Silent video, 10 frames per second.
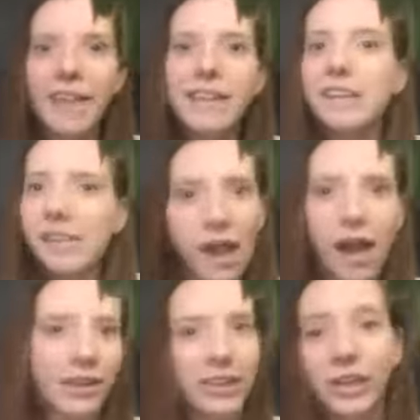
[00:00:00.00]
And it's
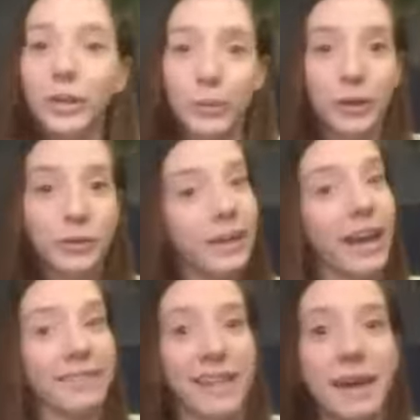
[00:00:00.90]
not good when you
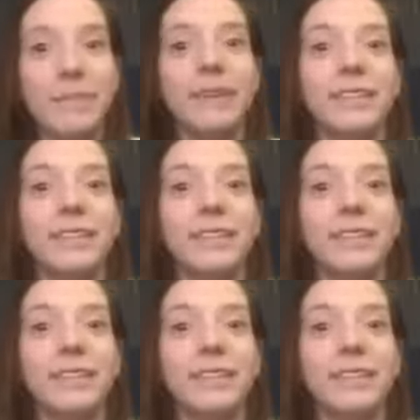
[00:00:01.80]
get them,